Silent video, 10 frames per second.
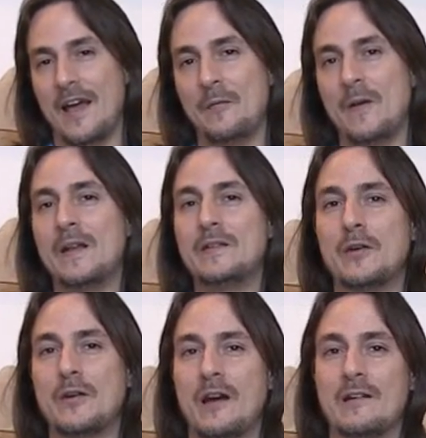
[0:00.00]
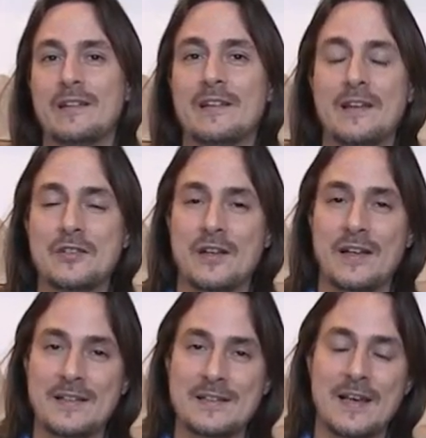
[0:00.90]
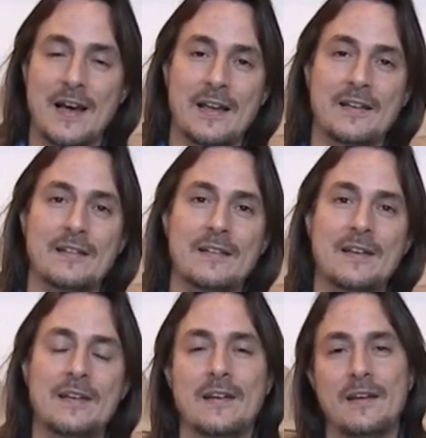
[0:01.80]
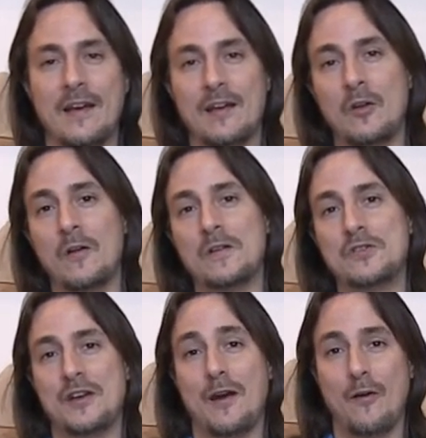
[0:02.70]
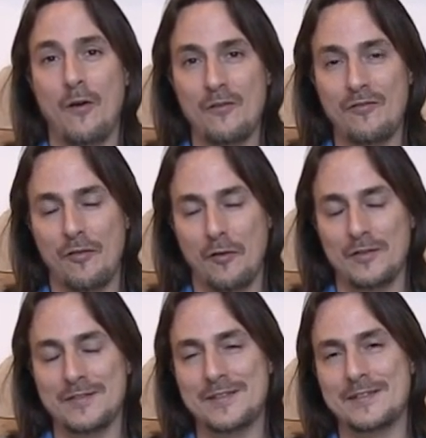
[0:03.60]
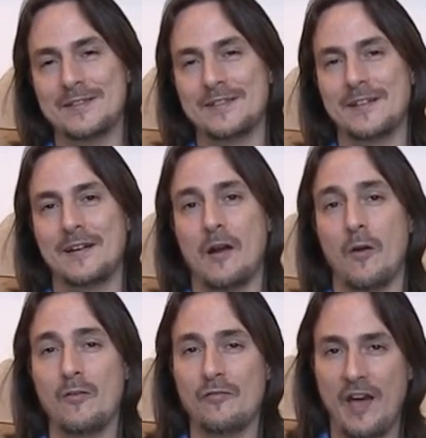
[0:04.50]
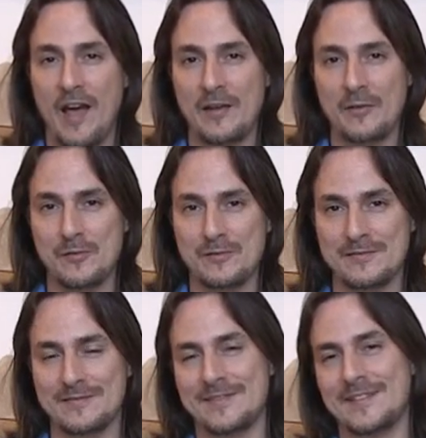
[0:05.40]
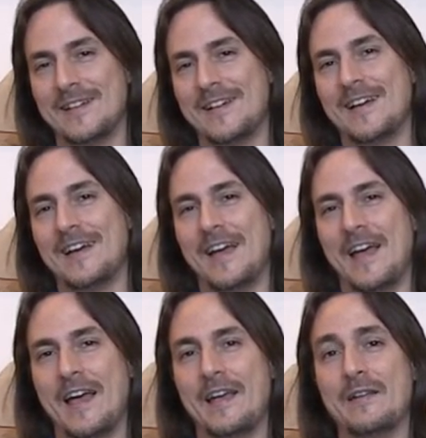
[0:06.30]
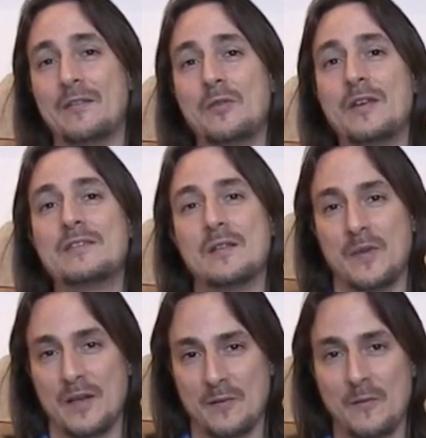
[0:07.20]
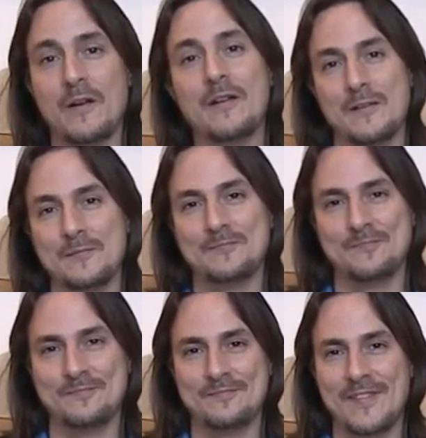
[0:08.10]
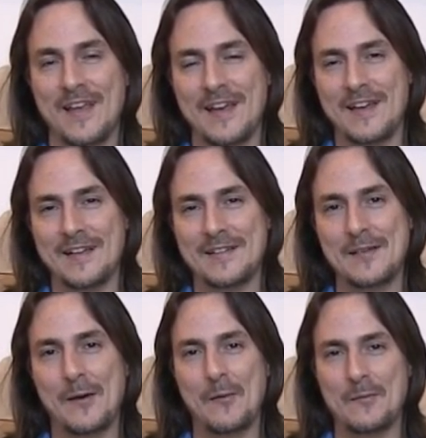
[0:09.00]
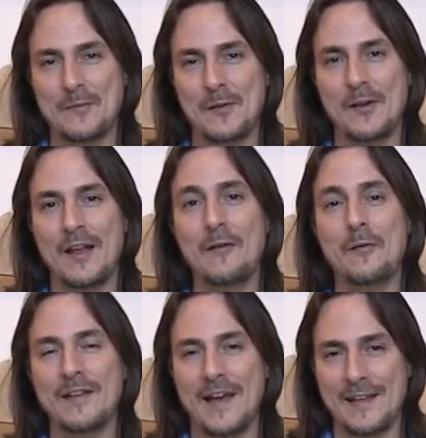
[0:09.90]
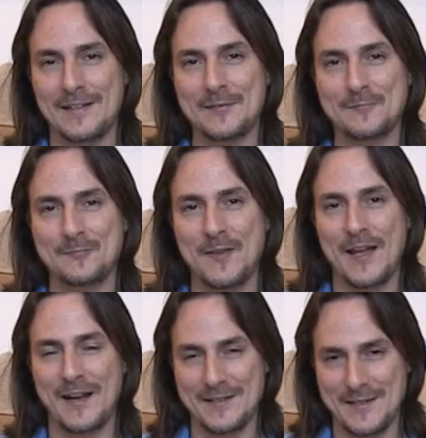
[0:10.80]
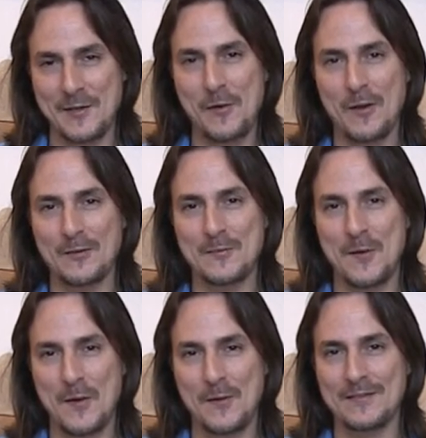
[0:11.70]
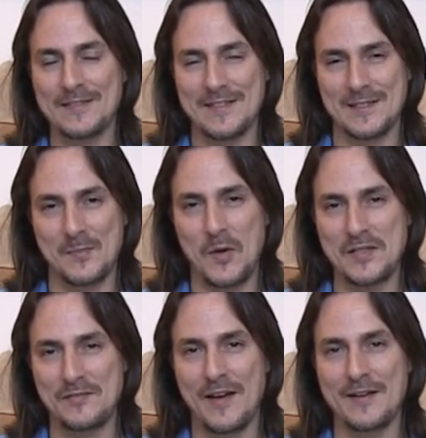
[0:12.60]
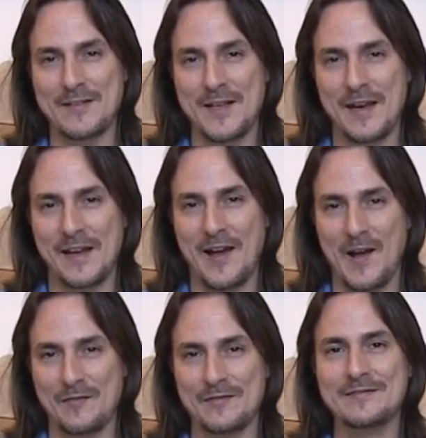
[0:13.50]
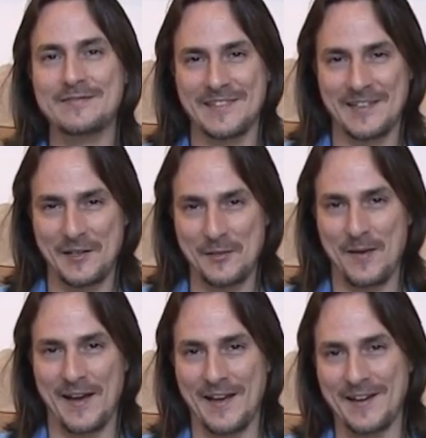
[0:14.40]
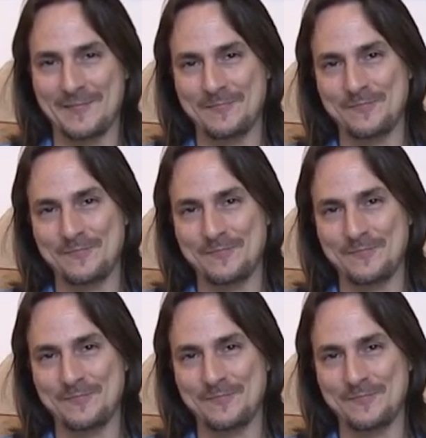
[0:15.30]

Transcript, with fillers: and really turn our attention inside, acknowledging our own faults, our own value, and doing some inner work. So, good luck with that, and I'll see you all tomorrow. This is Boaz Fyler signing off. Goodbye.